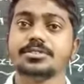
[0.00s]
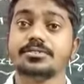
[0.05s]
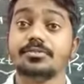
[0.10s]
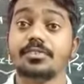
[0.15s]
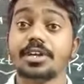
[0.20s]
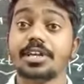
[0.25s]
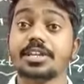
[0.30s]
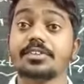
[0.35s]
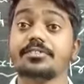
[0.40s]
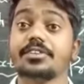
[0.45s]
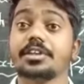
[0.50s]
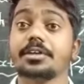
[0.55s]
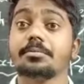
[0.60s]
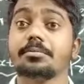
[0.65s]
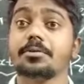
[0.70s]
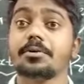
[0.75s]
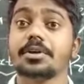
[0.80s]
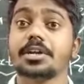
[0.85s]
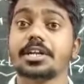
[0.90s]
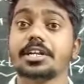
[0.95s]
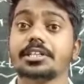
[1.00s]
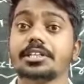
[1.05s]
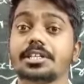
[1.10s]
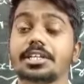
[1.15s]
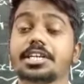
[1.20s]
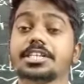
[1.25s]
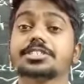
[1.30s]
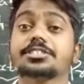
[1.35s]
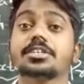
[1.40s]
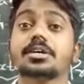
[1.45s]
Very, very important. In the
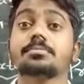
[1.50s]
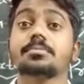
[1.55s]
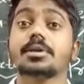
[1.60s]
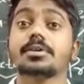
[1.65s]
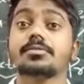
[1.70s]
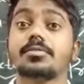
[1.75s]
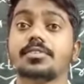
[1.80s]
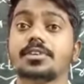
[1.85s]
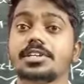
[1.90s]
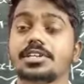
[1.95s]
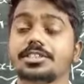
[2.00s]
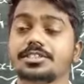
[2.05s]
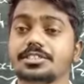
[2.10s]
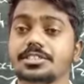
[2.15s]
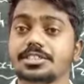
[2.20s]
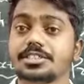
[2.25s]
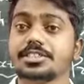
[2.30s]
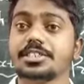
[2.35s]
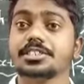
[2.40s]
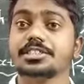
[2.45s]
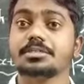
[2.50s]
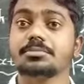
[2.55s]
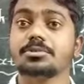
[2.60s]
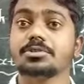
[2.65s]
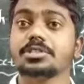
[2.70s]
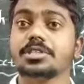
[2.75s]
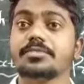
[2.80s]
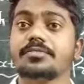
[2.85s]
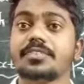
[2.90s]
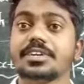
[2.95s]
next topic, we will discuss
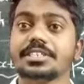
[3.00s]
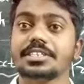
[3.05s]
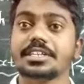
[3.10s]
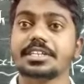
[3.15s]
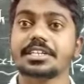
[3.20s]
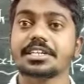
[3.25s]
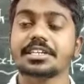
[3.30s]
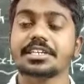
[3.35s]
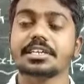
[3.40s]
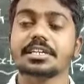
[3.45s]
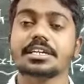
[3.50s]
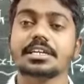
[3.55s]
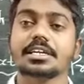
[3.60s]
about the weathering,